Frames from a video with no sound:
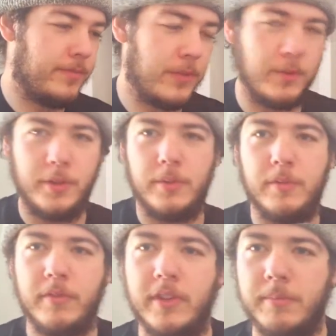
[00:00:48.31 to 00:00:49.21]
You do
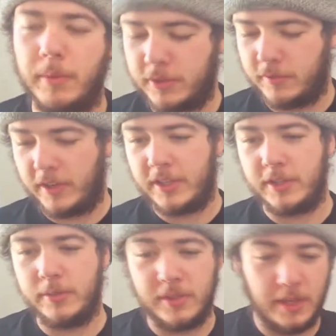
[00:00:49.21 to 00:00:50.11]
most of the
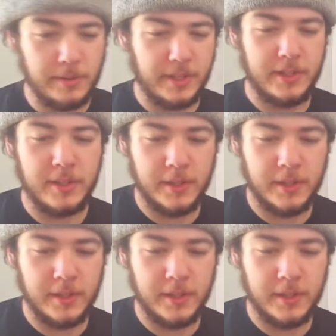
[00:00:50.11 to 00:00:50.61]
reissues nowadays.